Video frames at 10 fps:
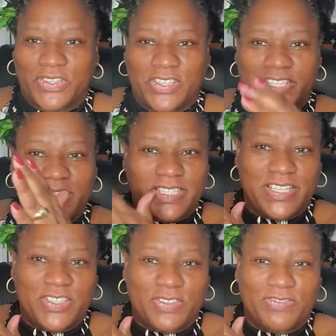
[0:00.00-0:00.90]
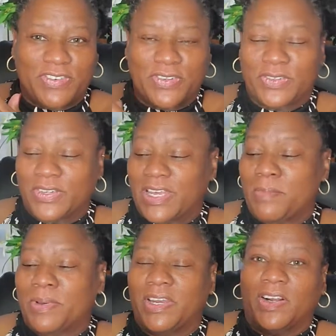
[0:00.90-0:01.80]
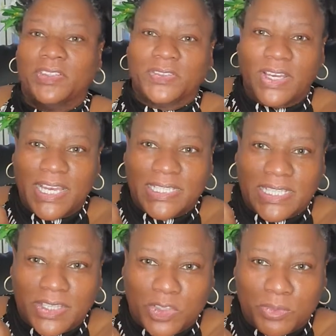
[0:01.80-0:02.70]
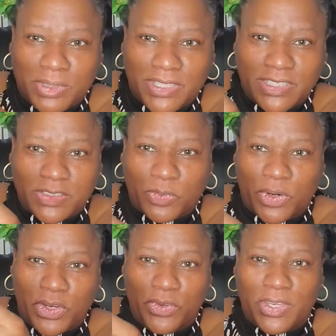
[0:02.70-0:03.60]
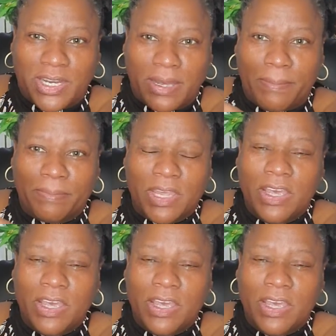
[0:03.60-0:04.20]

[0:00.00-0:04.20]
You can just set your phone on it, but it also has the little plugs where you can